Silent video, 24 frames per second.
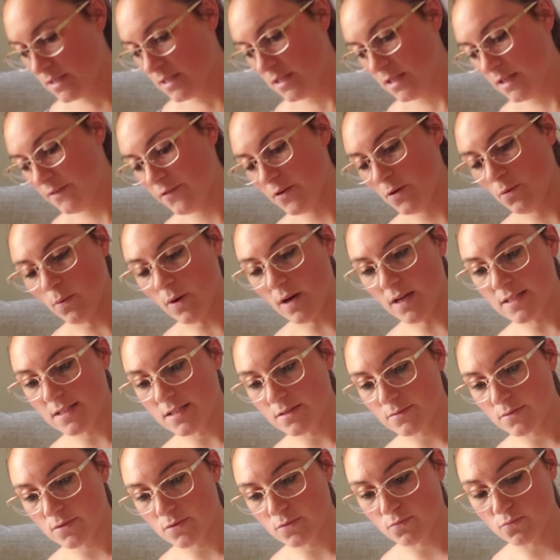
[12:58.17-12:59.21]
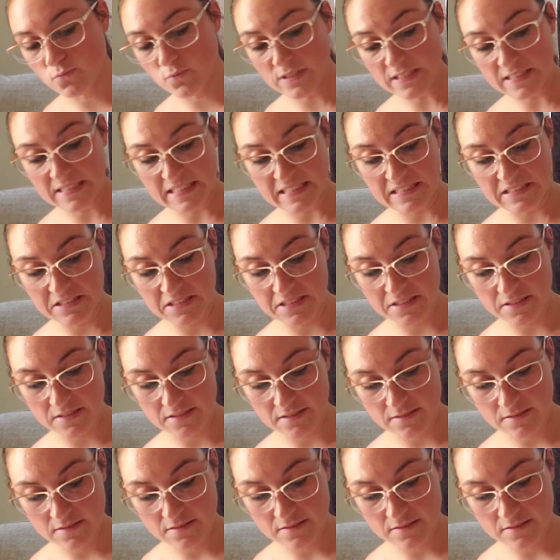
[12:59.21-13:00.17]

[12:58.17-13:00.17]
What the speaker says: If it was a really good,